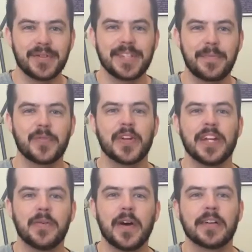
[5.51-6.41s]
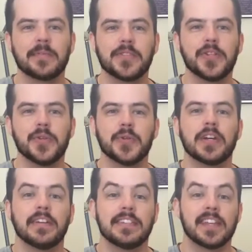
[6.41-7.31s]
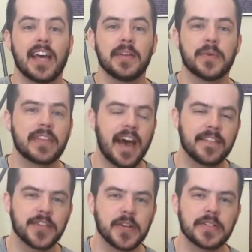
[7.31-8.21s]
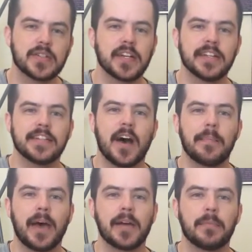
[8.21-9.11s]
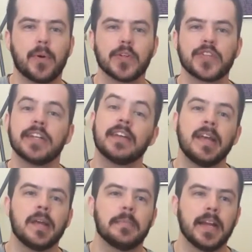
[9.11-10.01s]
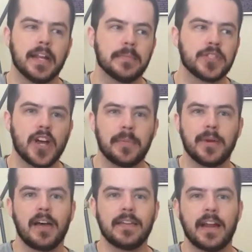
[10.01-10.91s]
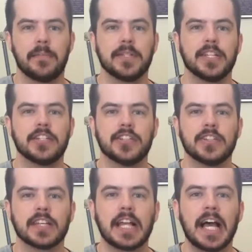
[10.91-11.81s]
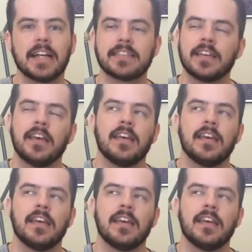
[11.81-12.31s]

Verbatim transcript: What's up everybody and welcome to Designing with Halftones Create a Dot Pattern Portrait. My name is John Brommet and I'll be teaching you the class.